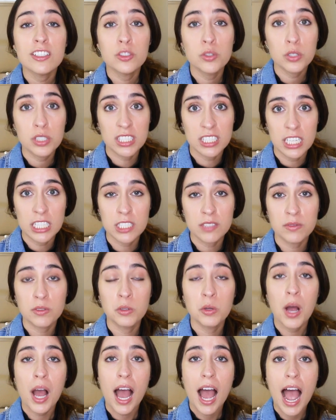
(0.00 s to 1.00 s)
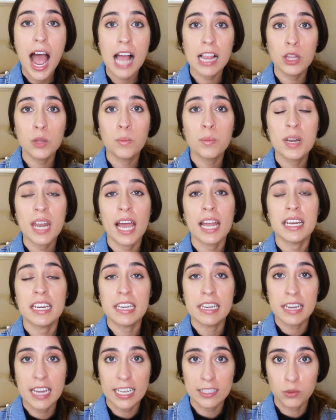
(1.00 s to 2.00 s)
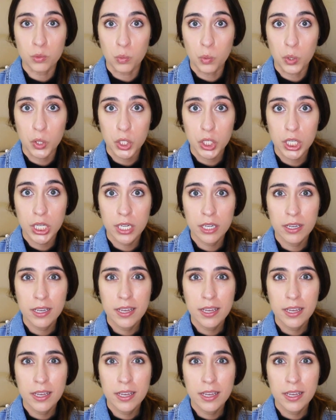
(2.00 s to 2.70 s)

successful alumni network.